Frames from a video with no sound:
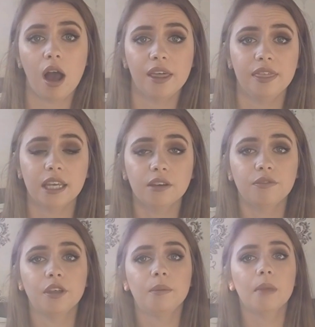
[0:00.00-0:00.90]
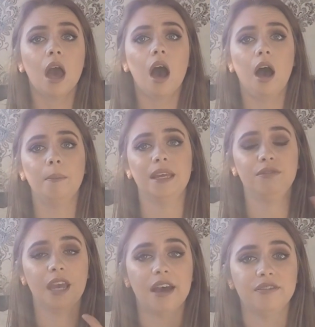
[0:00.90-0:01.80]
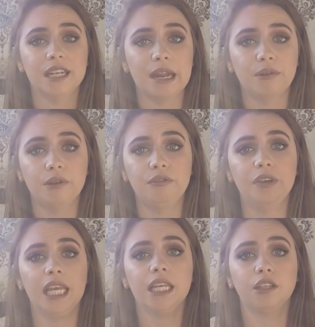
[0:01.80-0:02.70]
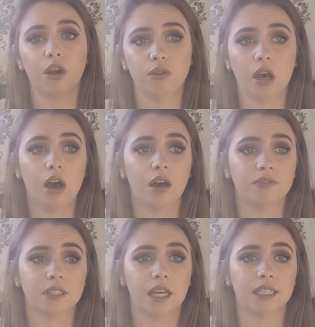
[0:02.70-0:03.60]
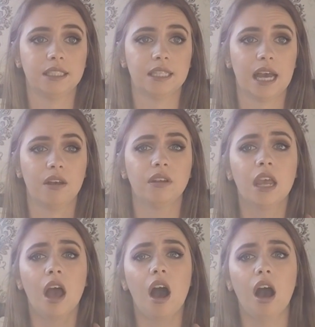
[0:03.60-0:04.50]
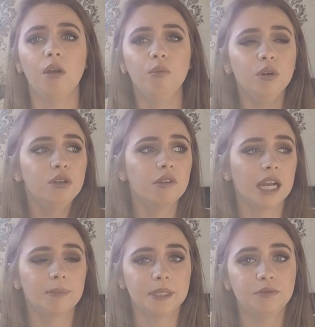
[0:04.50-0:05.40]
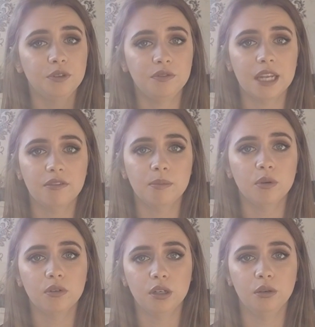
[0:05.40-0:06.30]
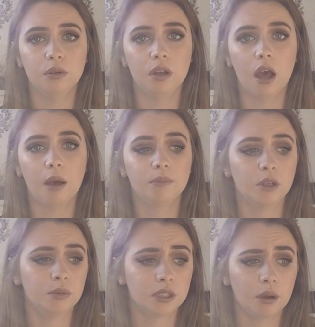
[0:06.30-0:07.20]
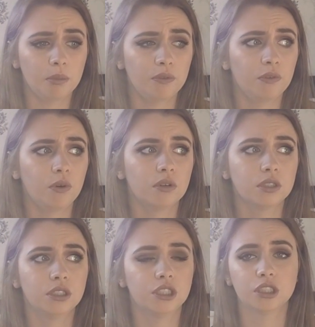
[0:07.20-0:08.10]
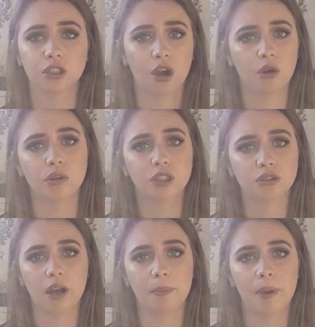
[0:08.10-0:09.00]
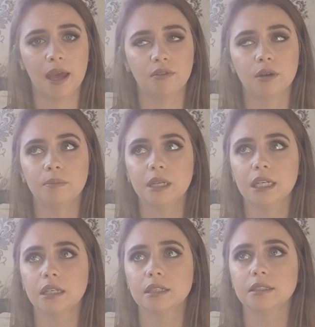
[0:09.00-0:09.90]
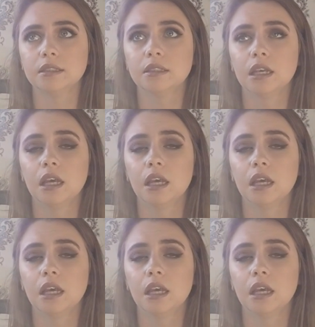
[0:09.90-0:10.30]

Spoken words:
I think of them. If you have narrow feet, go the half size down. I would recommend, if you've never bought Louboutin before, to just go and try a pair on, because